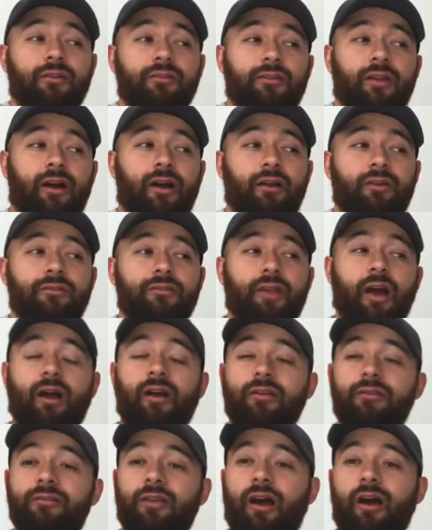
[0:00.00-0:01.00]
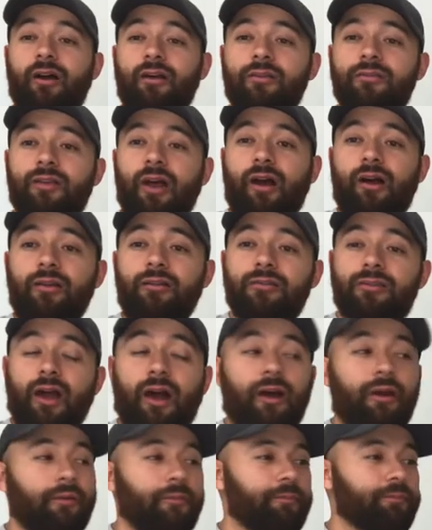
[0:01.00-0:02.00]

da da da da da.